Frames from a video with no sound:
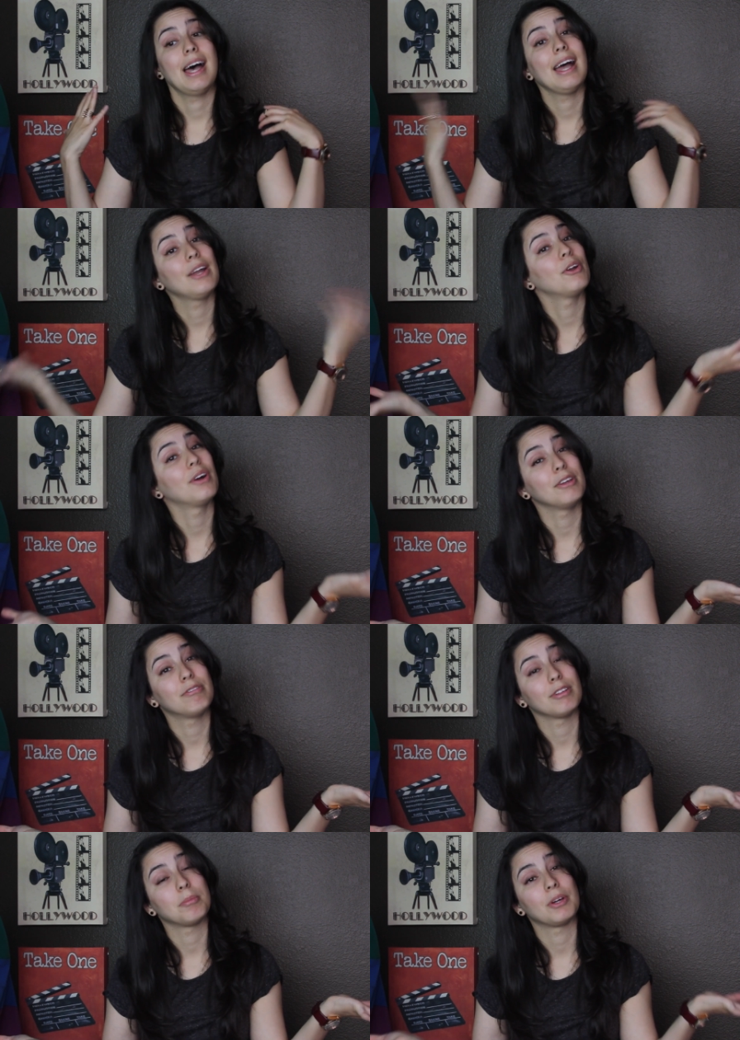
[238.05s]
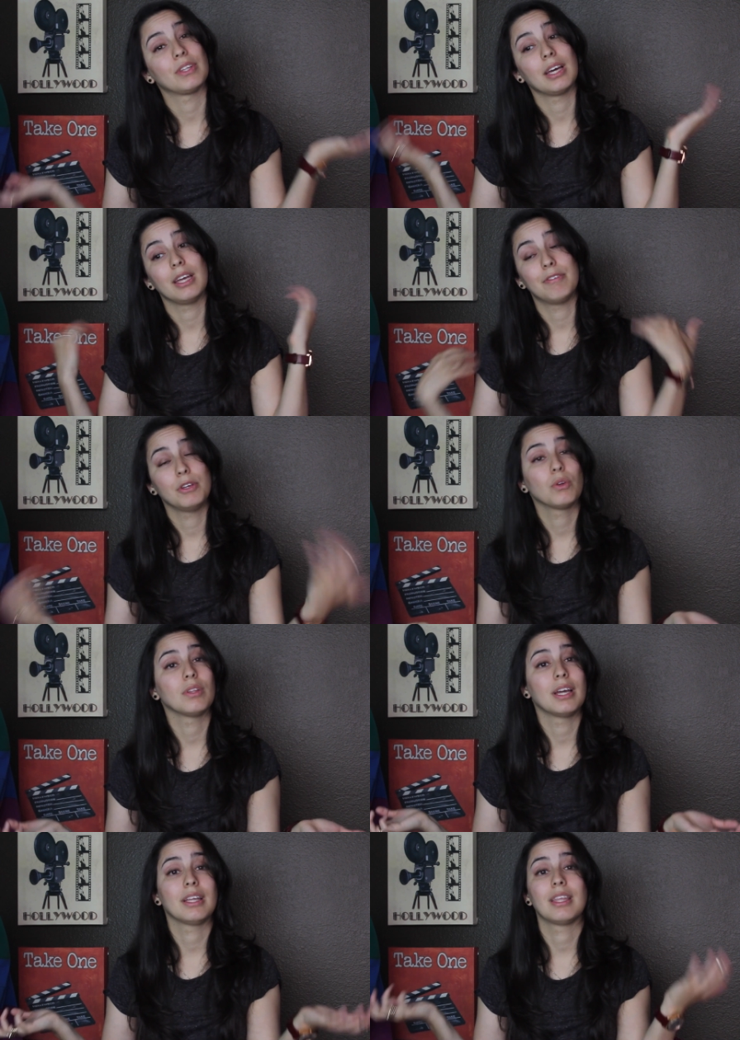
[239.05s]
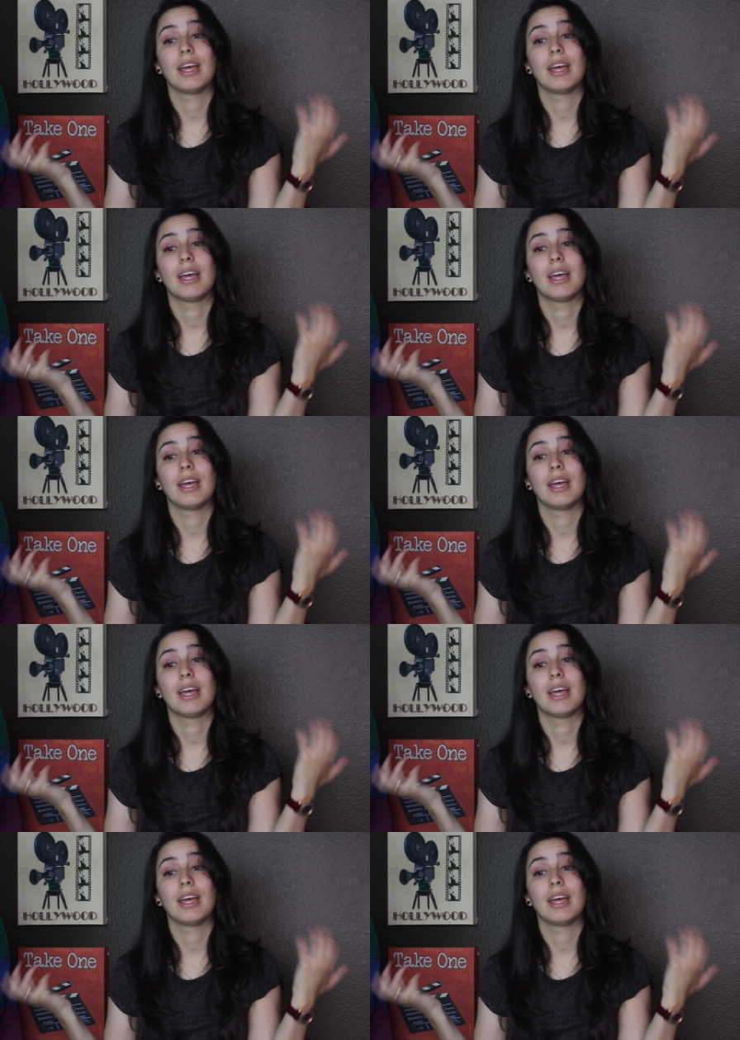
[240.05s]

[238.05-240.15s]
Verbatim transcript: I don't know how you feel about that. If you don't like